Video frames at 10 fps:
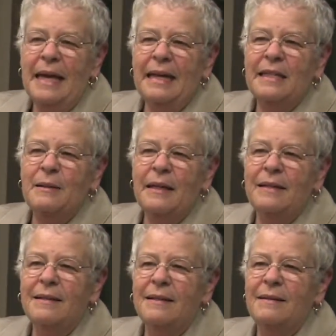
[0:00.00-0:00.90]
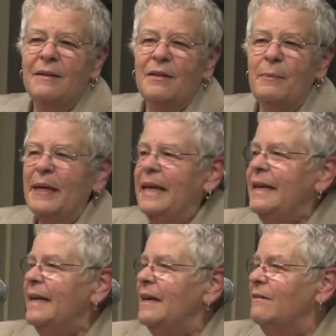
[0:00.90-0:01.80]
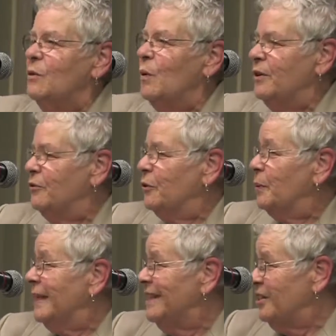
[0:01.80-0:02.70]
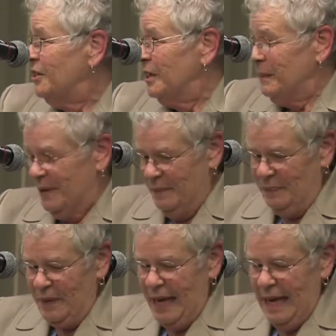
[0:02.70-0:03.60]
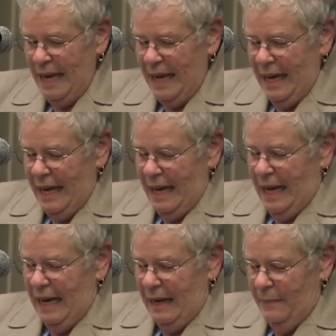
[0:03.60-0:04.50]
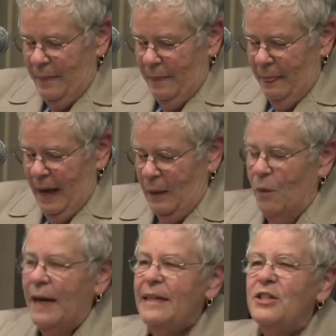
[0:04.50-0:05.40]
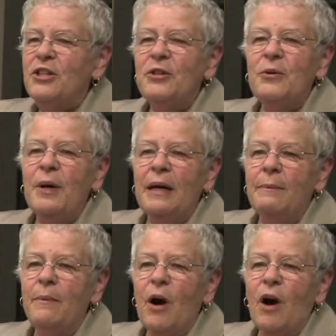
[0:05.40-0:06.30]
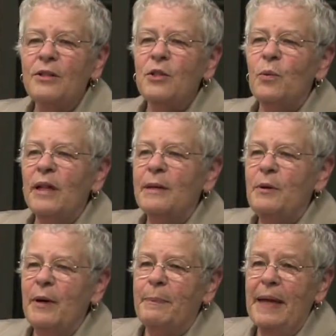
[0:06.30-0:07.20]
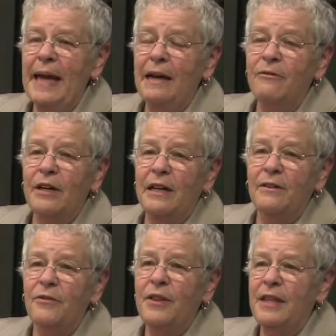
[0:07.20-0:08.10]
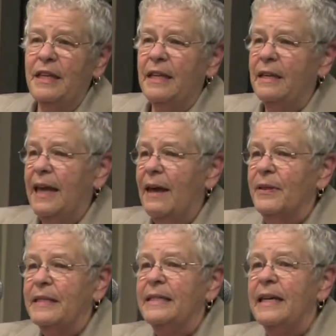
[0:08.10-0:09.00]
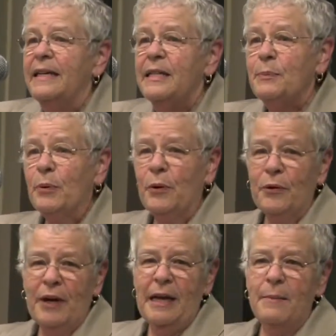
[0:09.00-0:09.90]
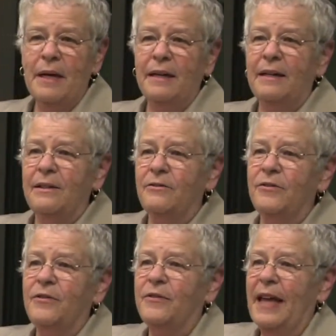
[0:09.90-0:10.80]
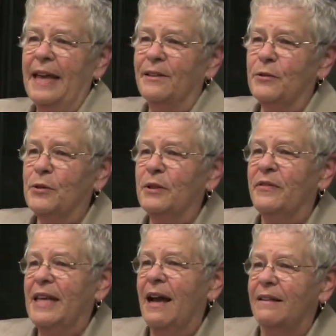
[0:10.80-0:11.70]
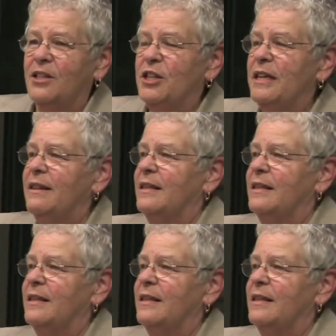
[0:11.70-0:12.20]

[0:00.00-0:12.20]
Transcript: It's the beginning of a wonderful relationship. I wanted to also welcome you on behalf of the Catholic Studies program of Candler School of Theology.